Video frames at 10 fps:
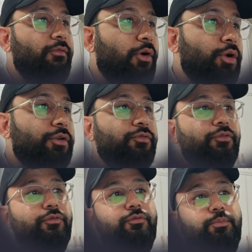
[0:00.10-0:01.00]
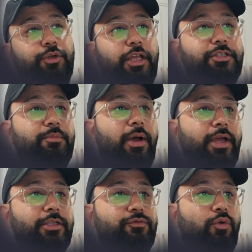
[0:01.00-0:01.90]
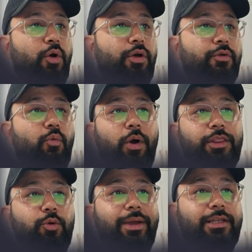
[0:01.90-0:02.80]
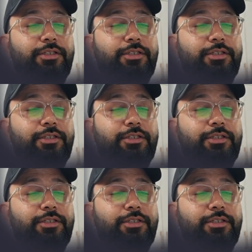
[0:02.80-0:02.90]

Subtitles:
I found potential buyers for one Dubai